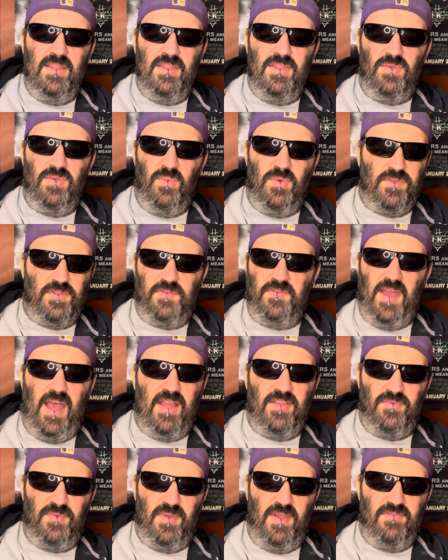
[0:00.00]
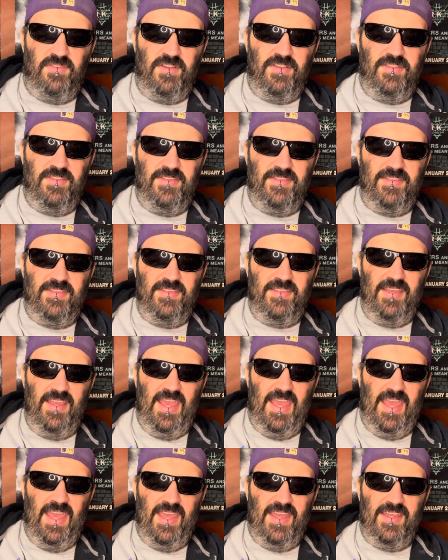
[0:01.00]
Wizard of Oz reference
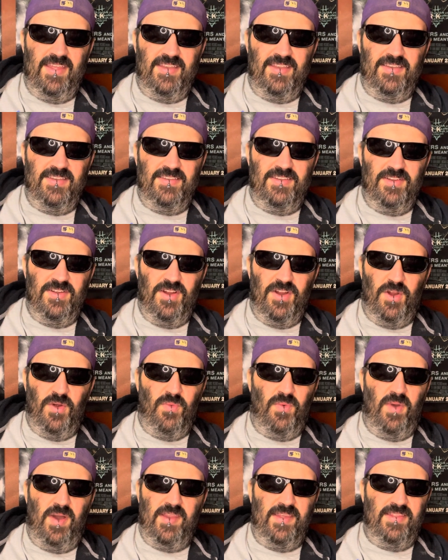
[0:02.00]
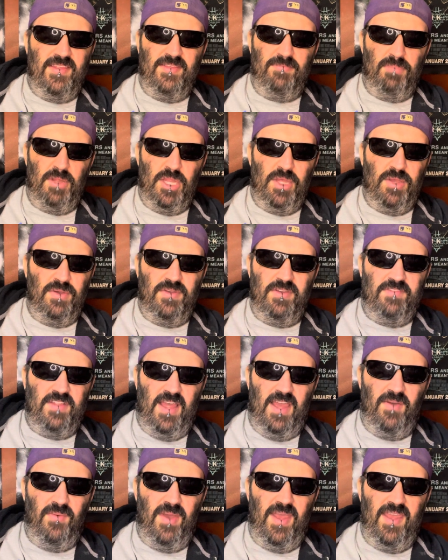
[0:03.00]
and her wanting this balloon to
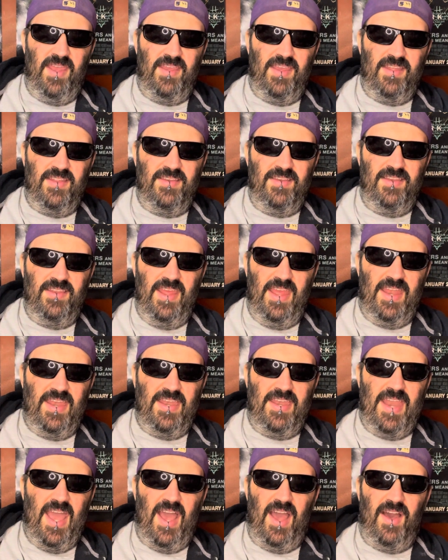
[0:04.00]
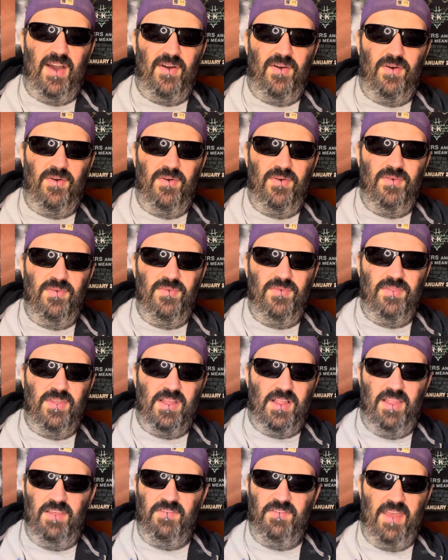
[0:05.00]
fly away. And now the
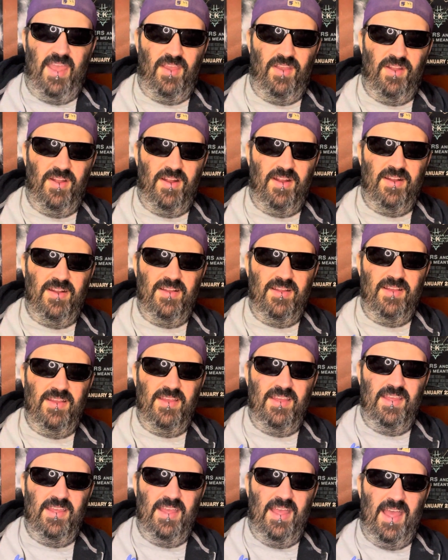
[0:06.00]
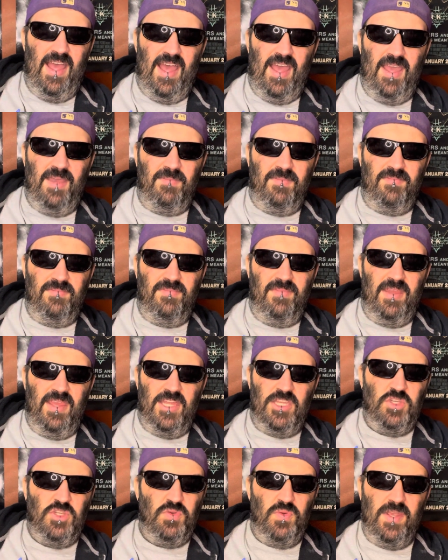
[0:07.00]
cliffhanger, I'm
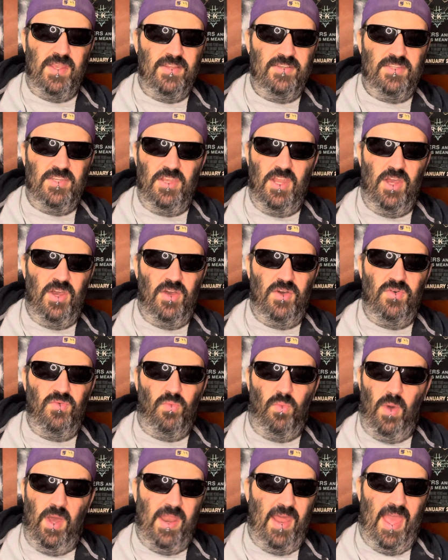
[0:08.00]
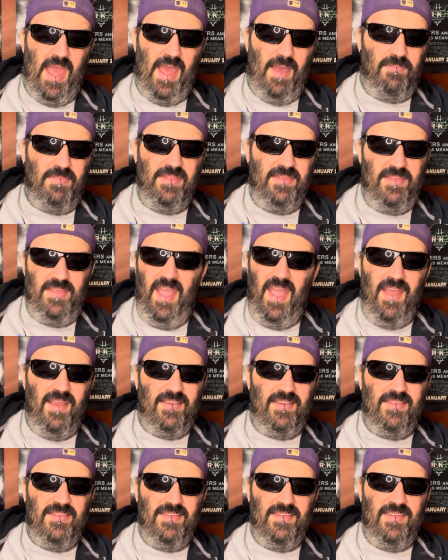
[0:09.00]
intrigued to know what happens
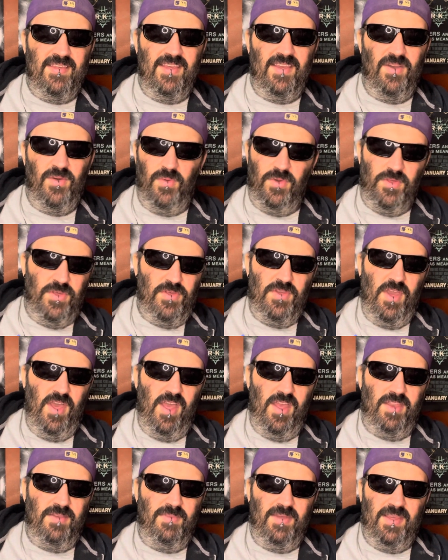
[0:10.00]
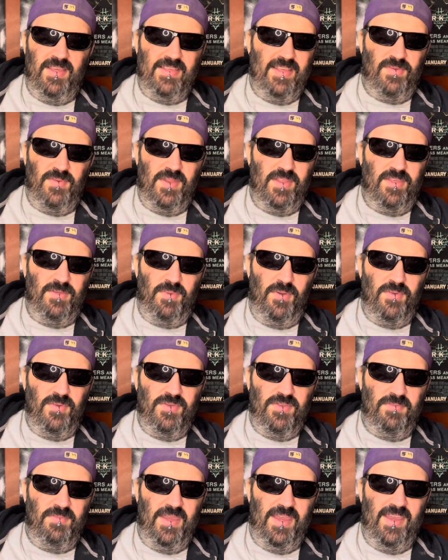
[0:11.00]
next, which is good because that's what it's
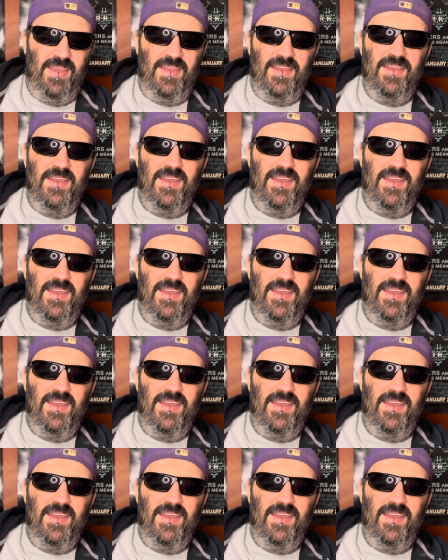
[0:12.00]
supposed to be.